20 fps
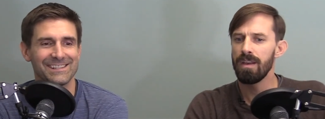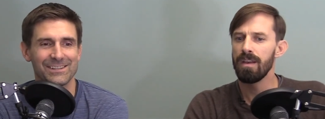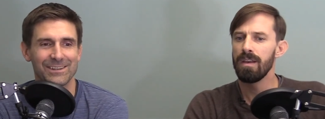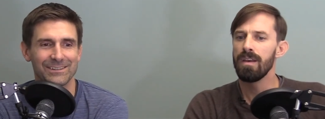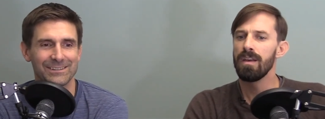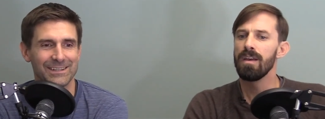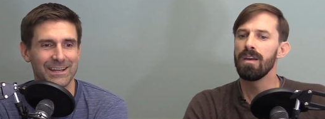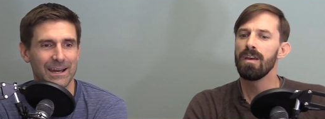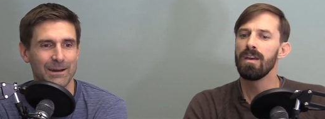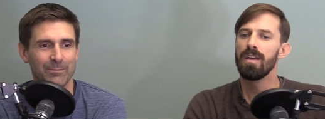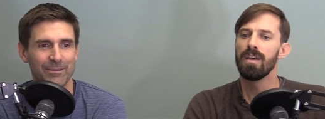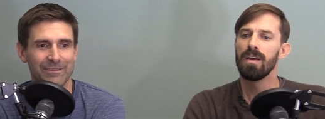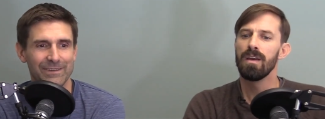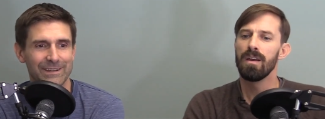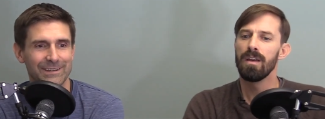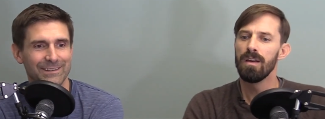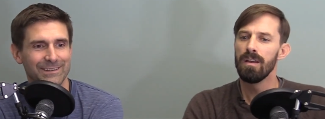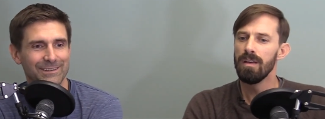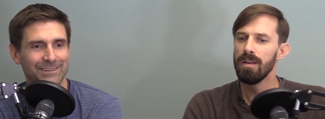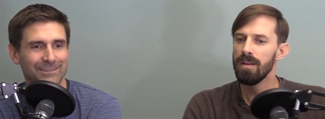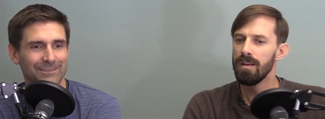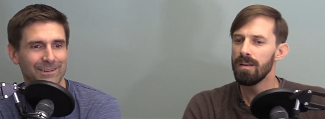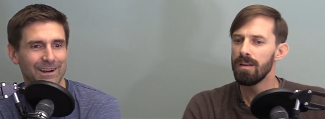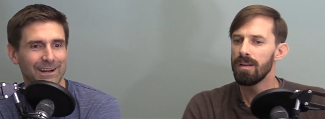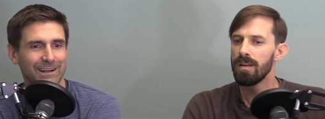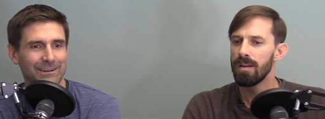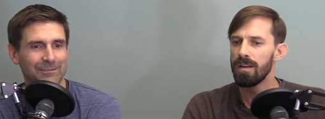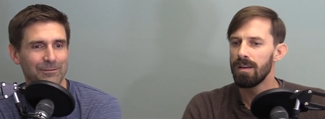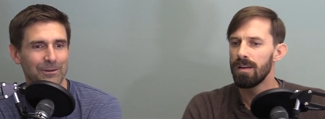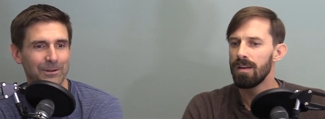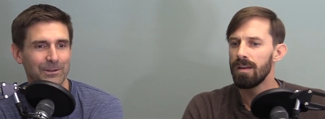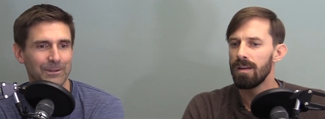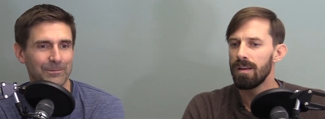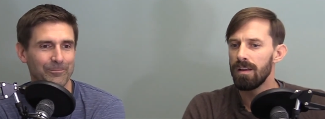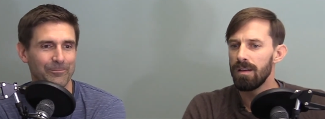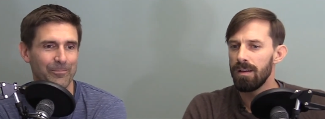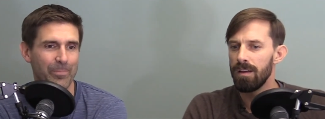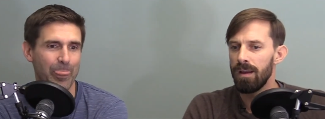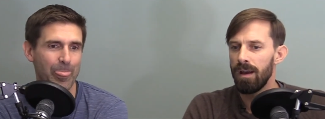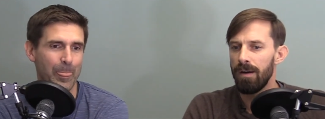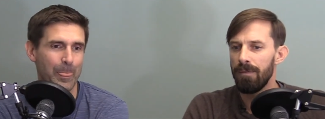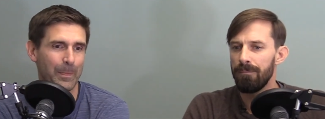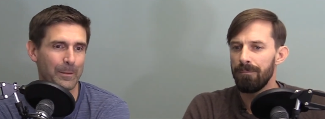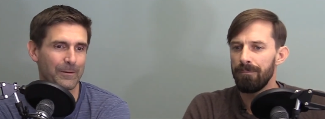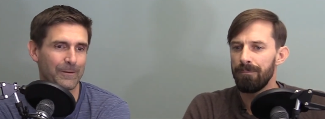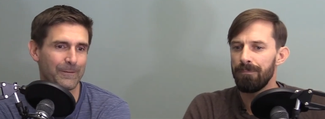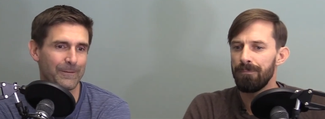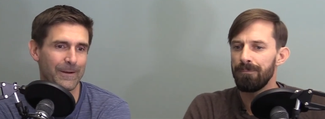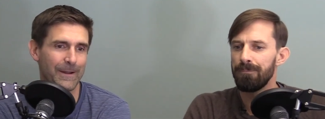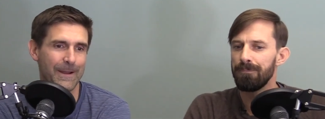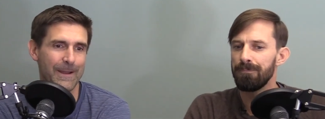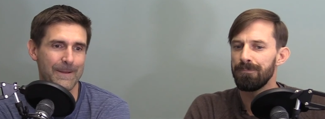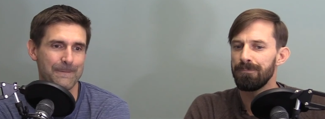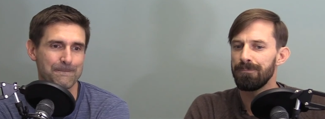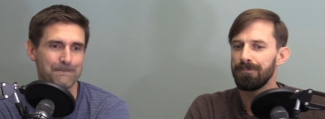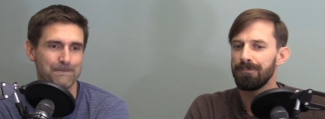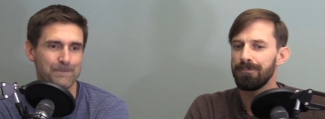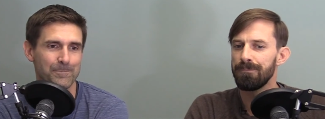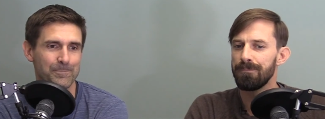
Speaker 1: he's on top of it. Rock and rolling. Yeah. All right.